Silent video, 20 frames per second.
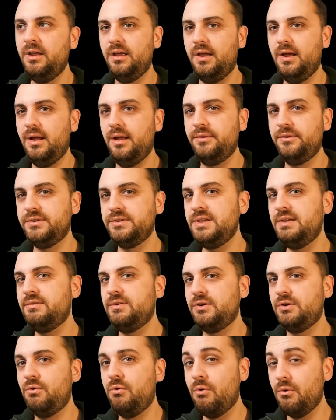There's
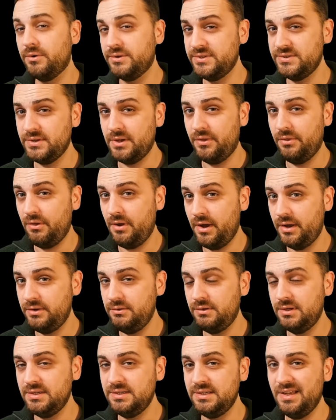even courses online you
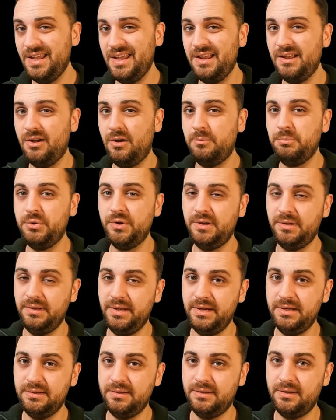can take. I'll put a
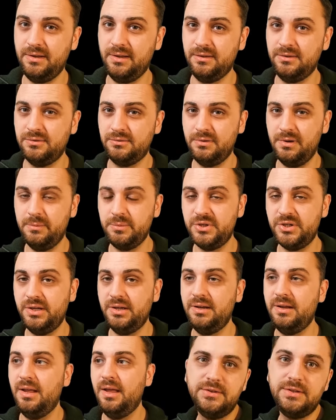link in the
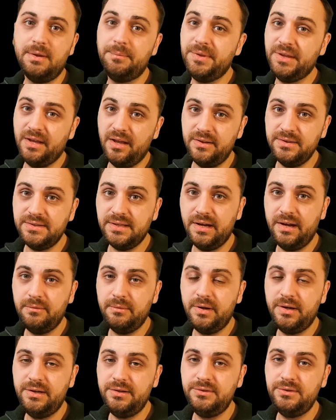description. Something else that I
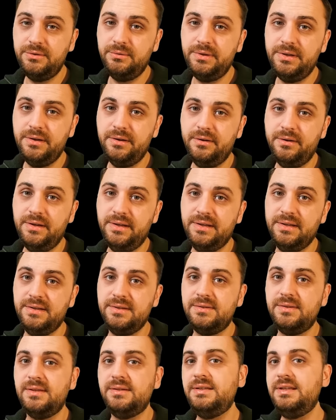run into here
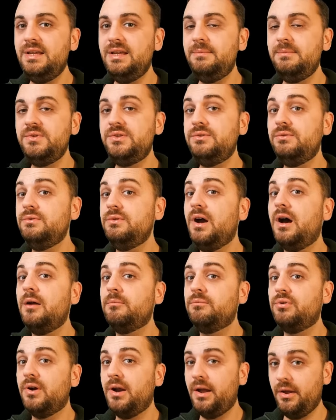is the teams do
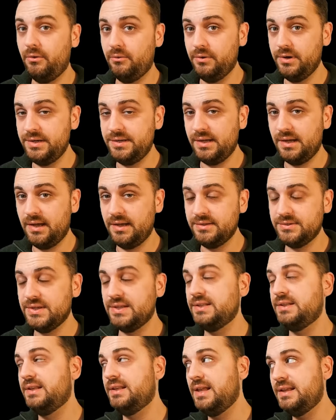not prioritize
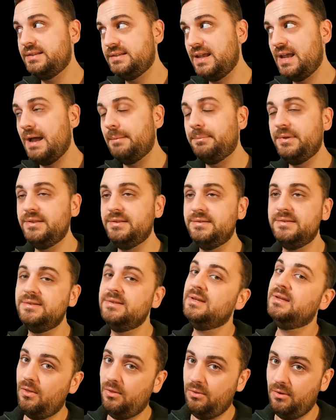it. And this
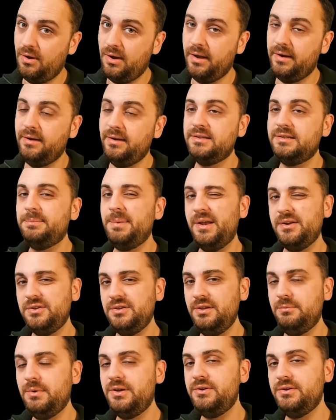happens a lot,
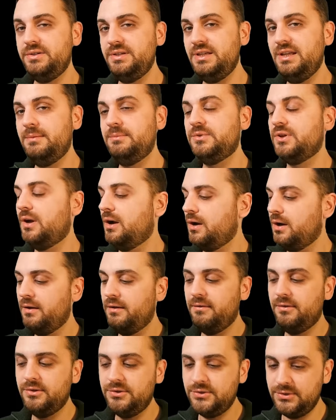especially when your teams are
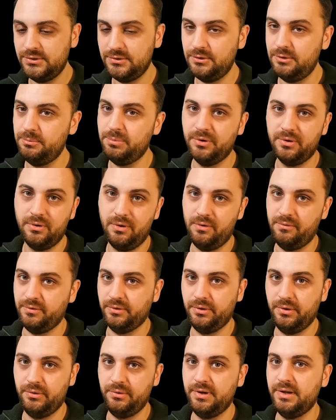super
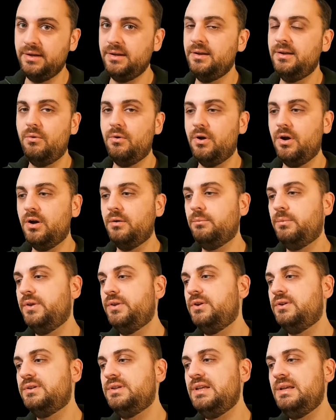overloaded or when
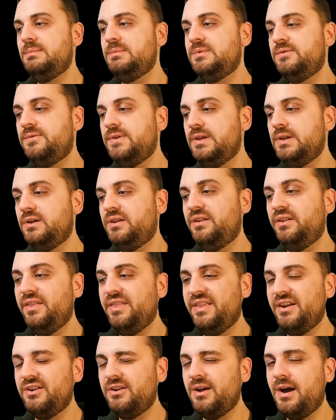your teams feel
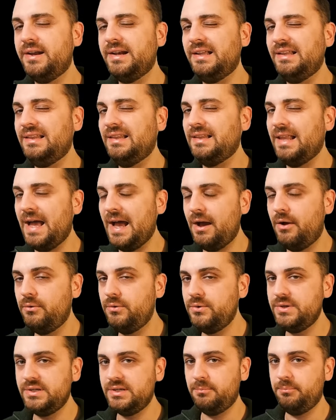they're not
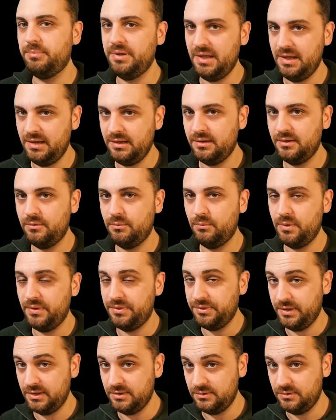allowed to pick what
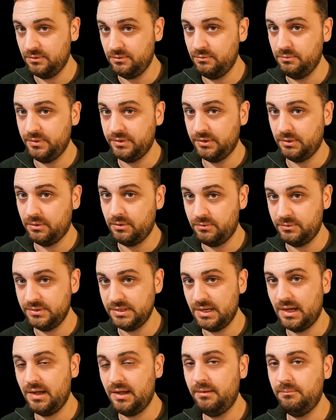they do with their own
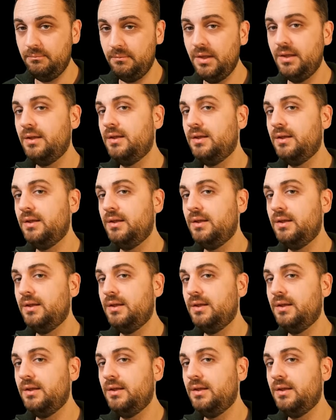time.